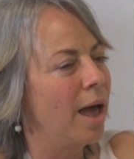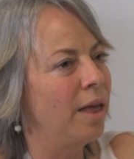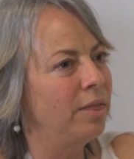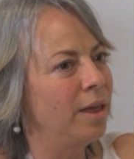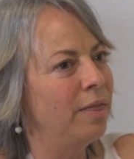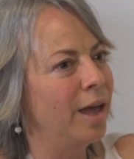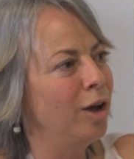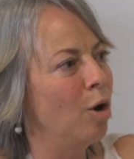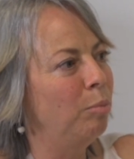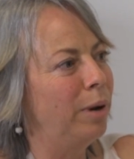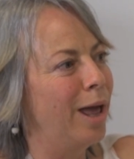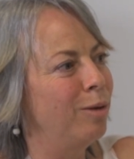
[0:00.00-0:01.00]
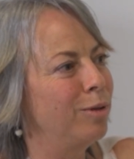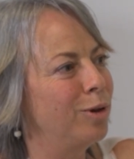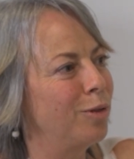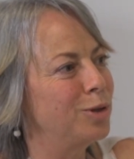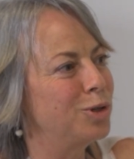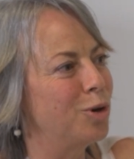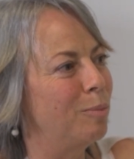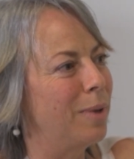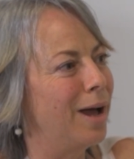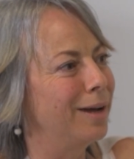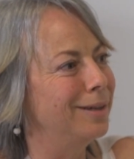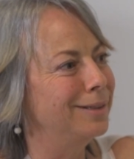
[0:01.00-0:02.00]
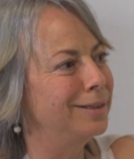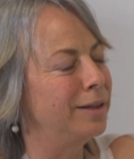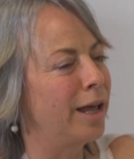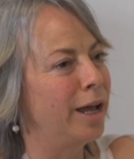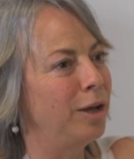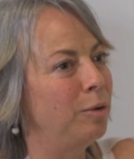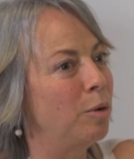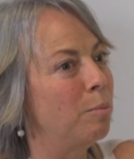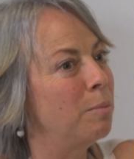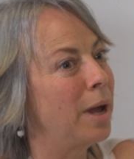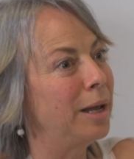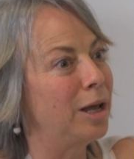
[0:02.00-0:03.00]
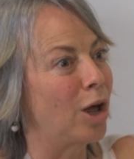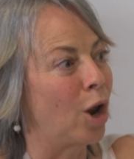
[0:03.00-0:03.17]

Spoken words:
And then they go and play with it on the stock markets and they make